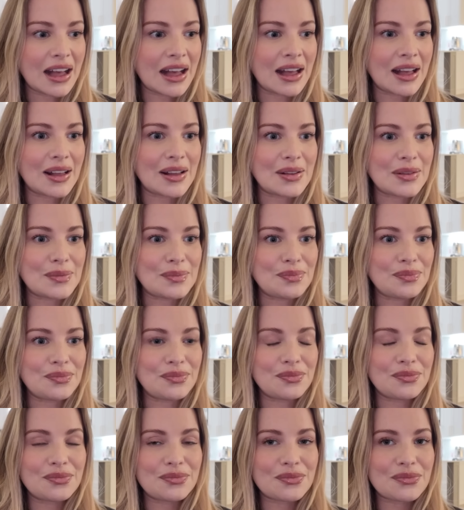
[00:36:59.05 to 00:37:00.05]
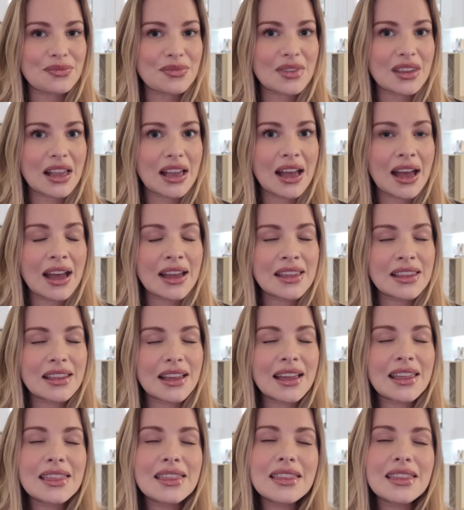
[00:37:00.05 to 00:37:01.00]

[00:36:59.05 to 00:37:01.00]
I